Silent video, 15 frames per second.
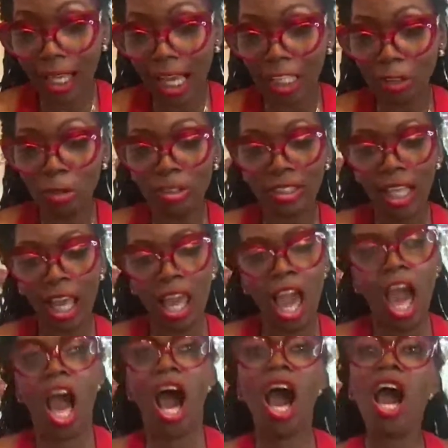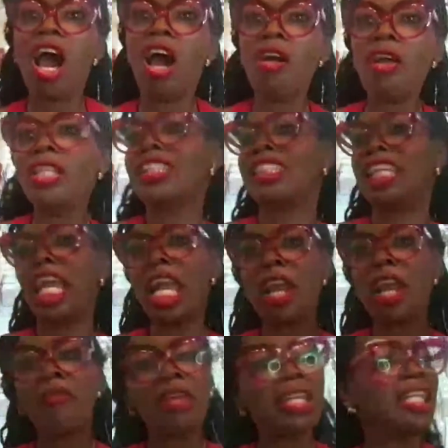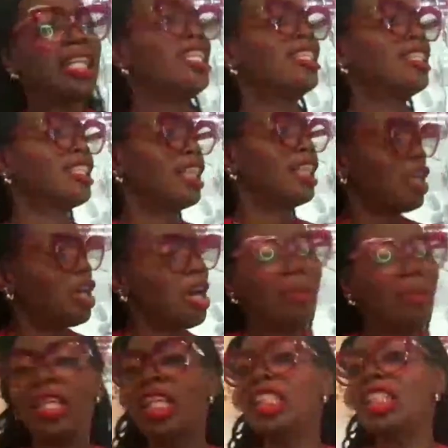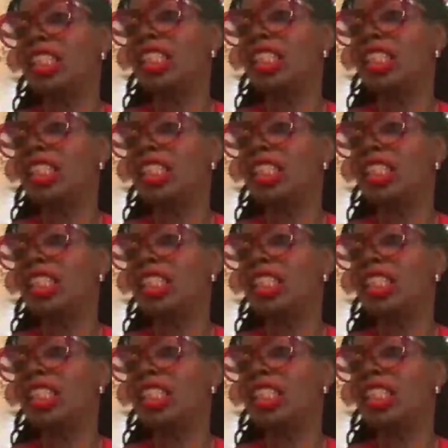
And you say, oh, it's Karen and it's Kim and it's